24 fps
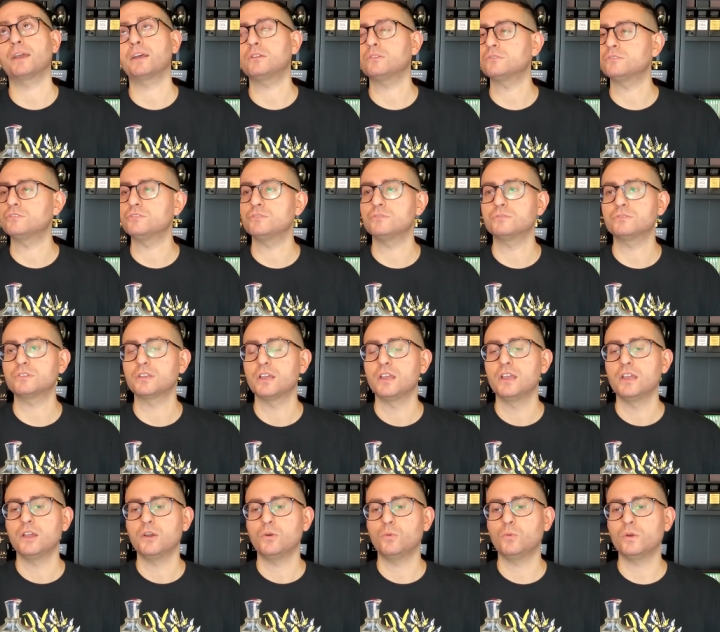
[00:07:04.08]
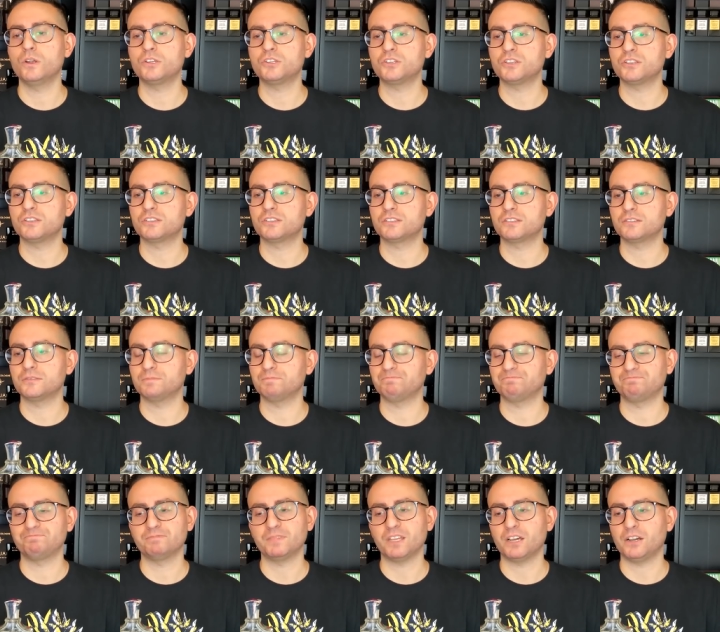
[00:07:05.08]
pickle juice, which is
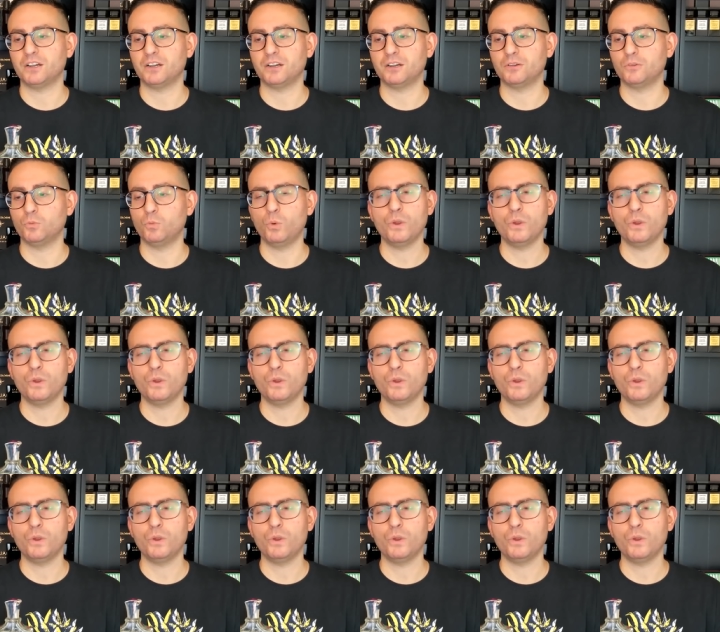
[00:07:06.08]
a